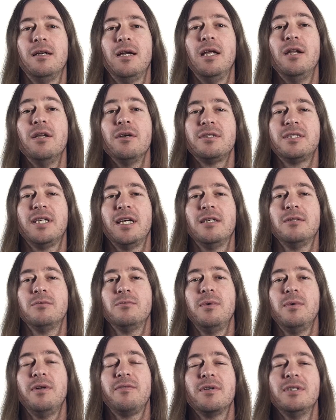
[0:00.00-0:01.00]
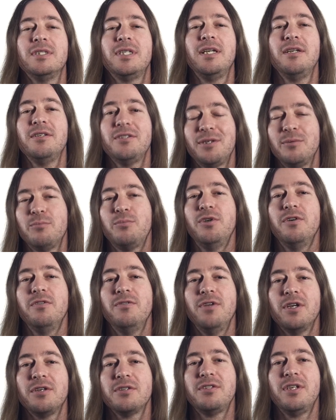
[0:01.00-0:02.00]
In Nuke 10, we've continued to improve
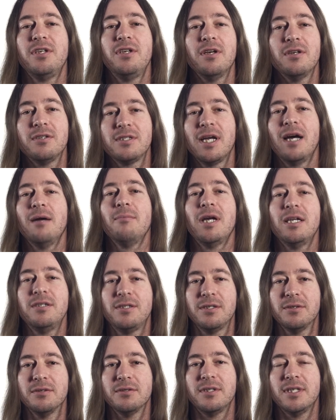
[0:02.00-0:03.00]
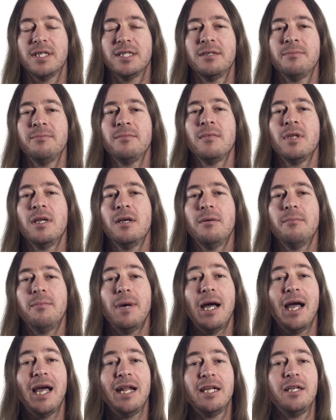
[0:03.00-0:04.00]
Nuke Studio's timeline toolset
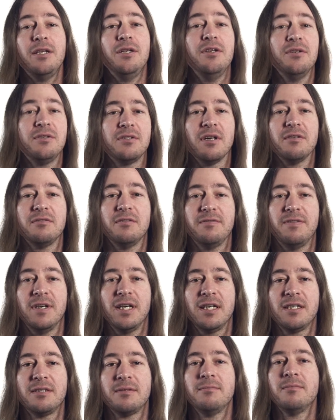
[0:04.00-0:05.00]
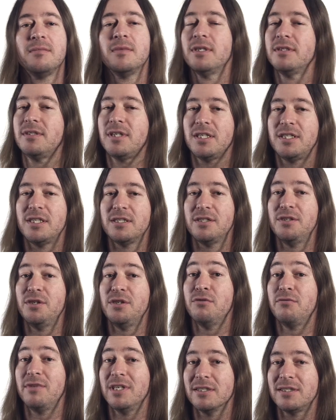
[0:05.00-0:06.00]
by adding new soft effects, such as a
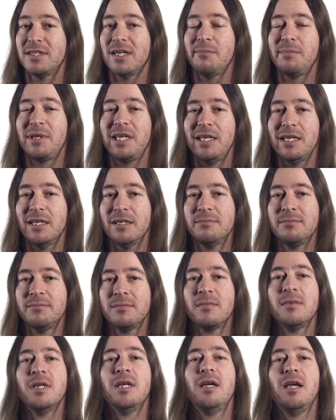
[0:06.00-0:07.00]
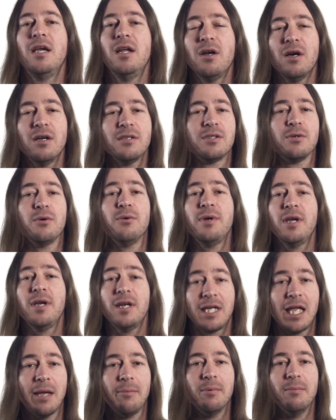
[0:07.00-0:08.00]
new real-time keyer, enhanced audio
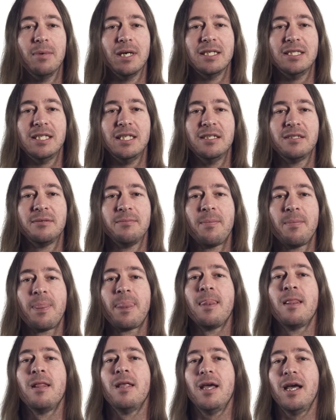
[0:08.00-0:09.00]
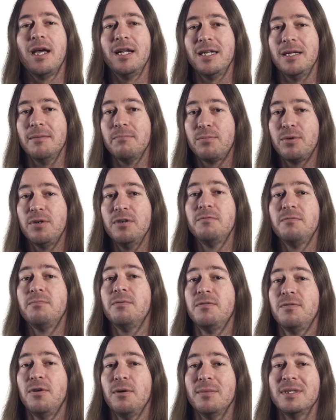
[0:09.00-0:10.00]
capabilities, and improved
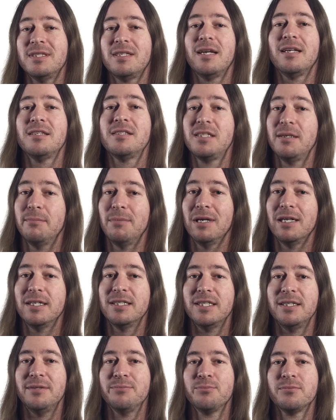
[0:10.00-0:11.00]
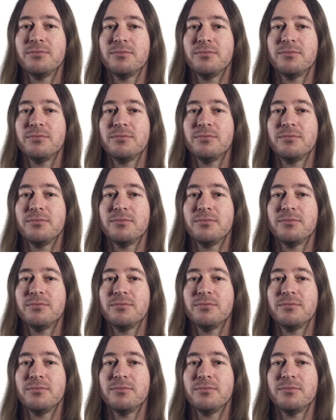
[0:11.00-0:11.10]
performance and stability.